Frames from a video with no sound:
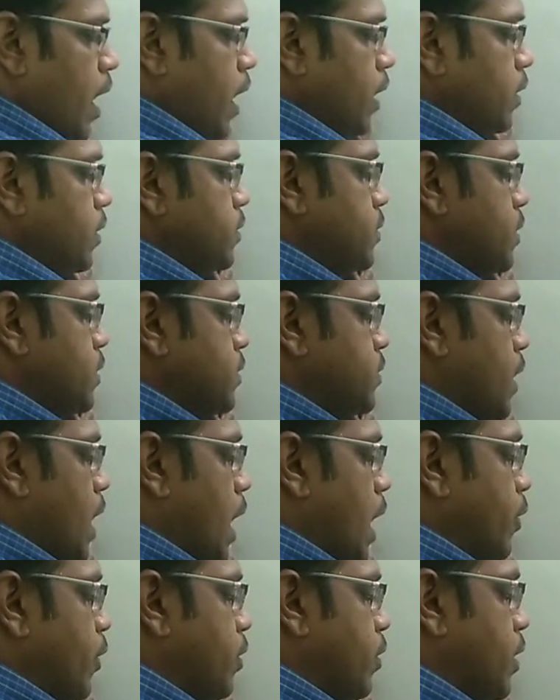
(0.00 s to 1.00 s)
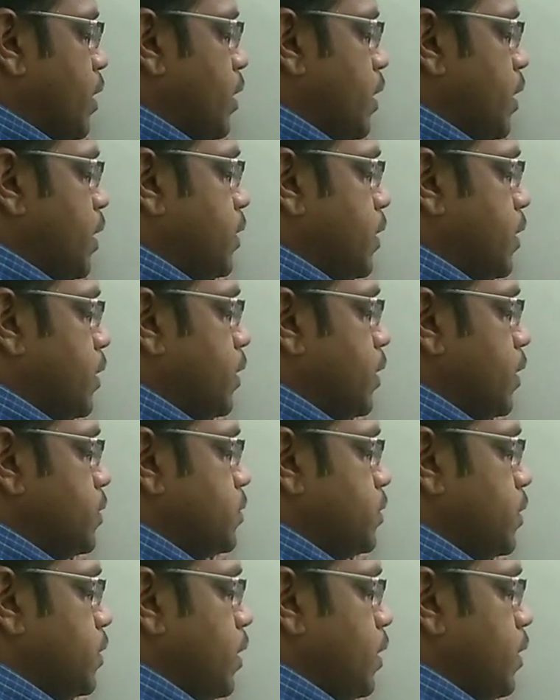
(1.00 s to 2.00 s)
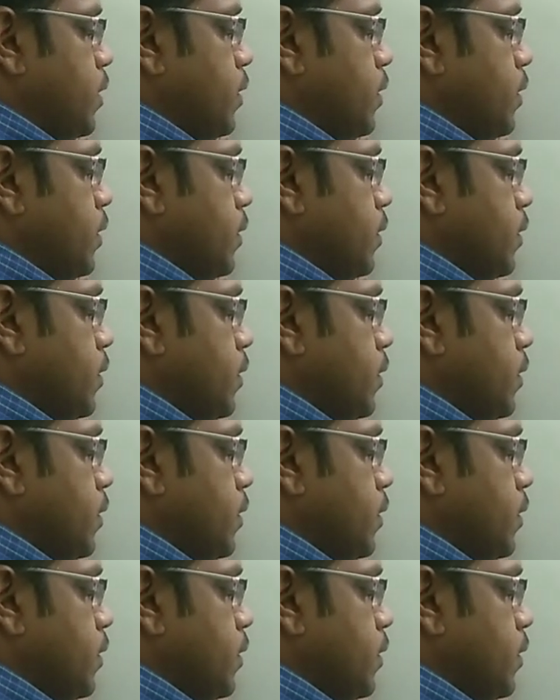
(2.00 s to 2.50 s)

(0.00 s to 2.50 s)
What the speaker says: And this is unregulated DC